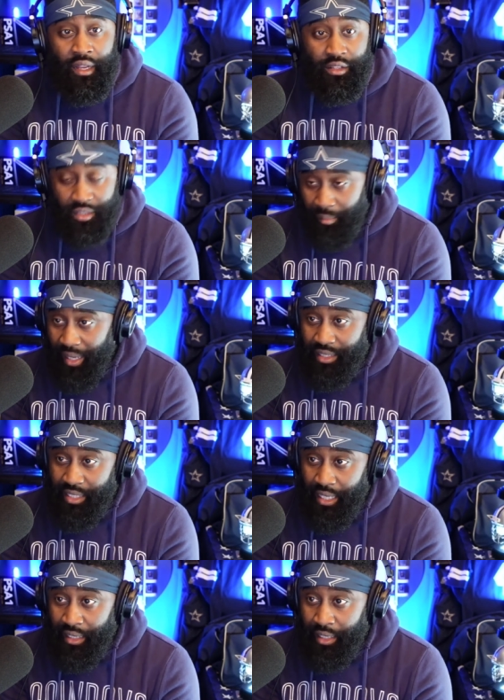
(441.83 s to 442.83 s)
Somebody
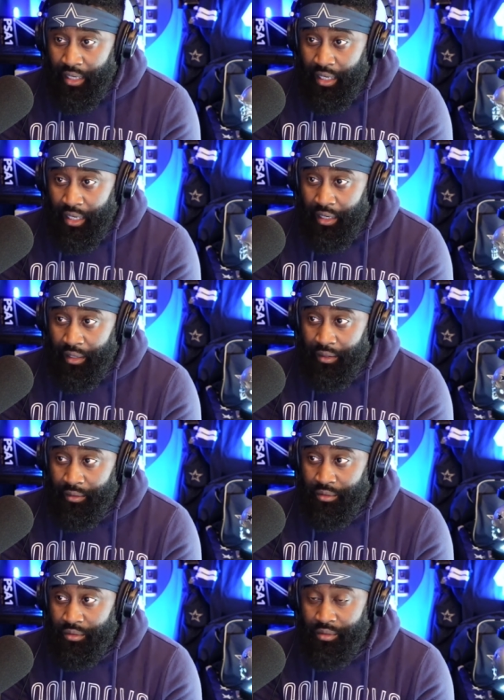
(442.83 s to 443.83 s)
said uh,
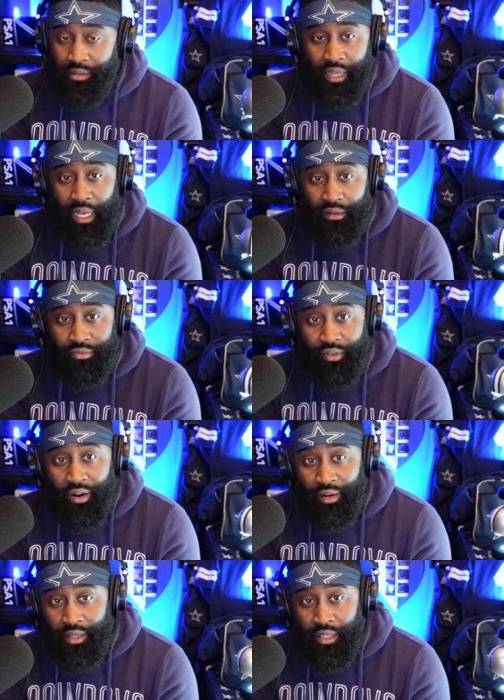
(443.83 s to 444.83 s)
Caleb
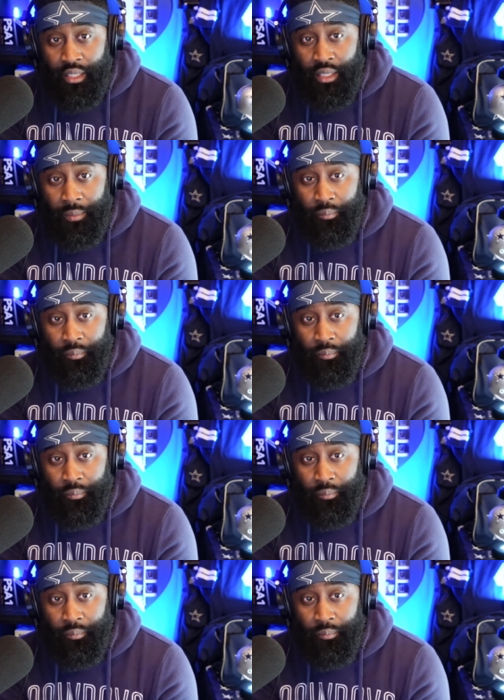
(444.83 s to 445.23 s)
Farley.